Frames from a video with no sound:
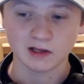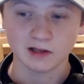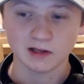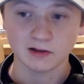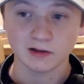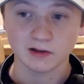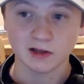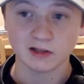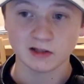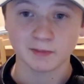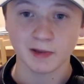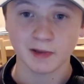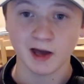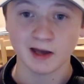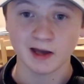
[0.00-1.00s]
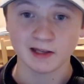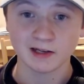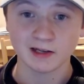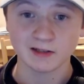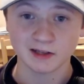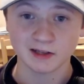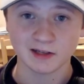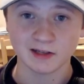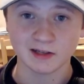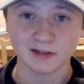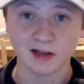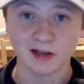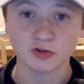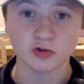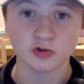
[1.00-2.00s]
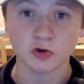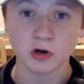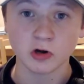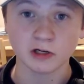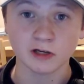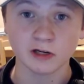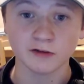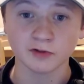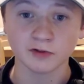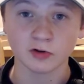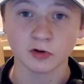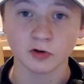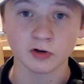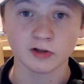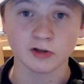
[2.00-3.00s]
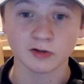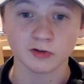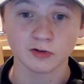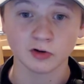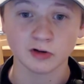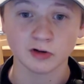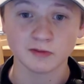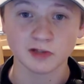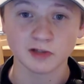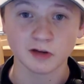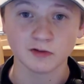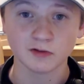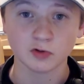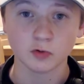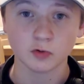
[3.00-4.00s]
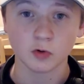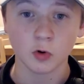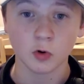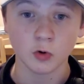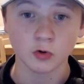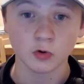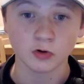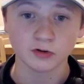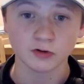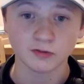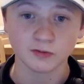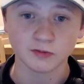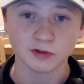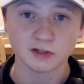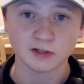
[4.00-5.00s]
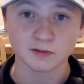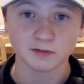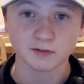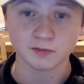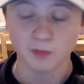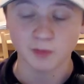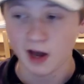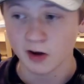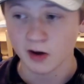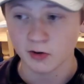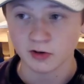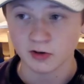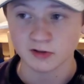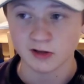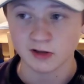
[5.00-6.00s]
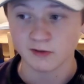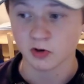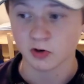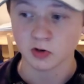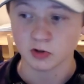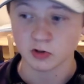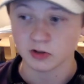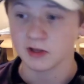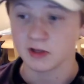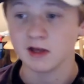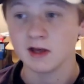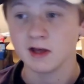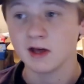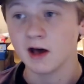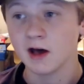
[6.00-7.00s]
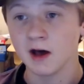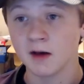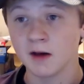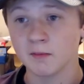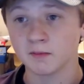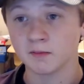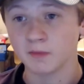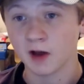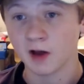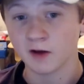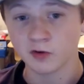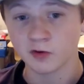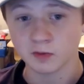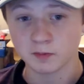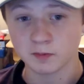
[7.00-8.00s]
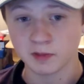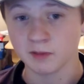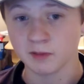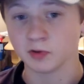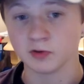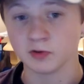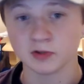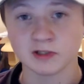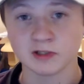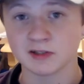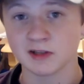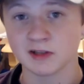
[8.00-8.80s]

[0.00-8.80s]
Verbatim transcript: he's not strong enough to turn himself into a Hulk with his powers. I've heard people just,